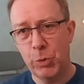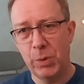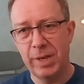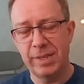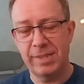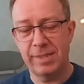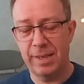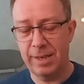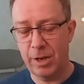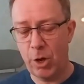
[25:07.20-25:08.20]
is
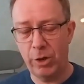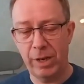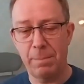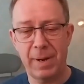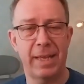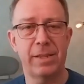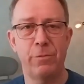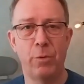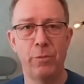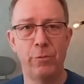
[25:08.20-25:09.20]
an online
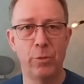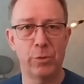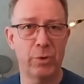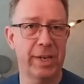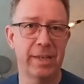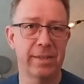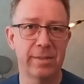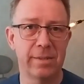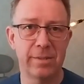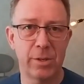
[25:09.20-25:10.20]
platform for trainings.
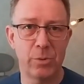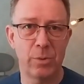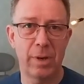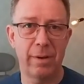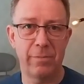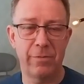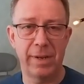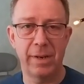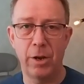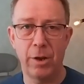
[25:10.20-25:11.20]
So you
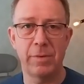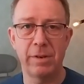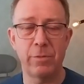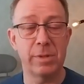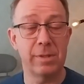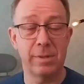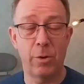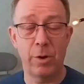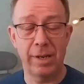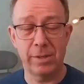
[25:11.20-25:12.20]
find a lot of different
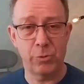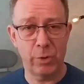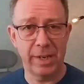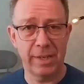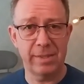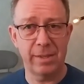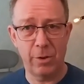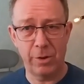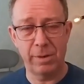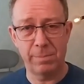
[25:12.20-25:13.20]
online trainings
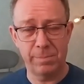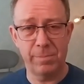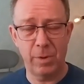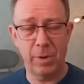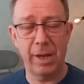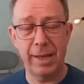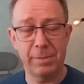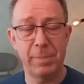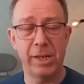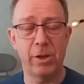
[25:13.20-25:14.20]
at
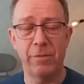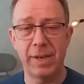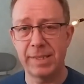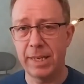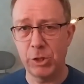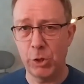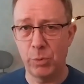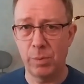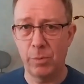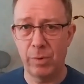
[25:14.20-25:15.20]
the Medical Device
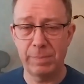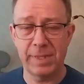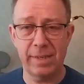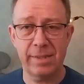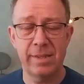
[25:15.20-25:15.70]
HQ website.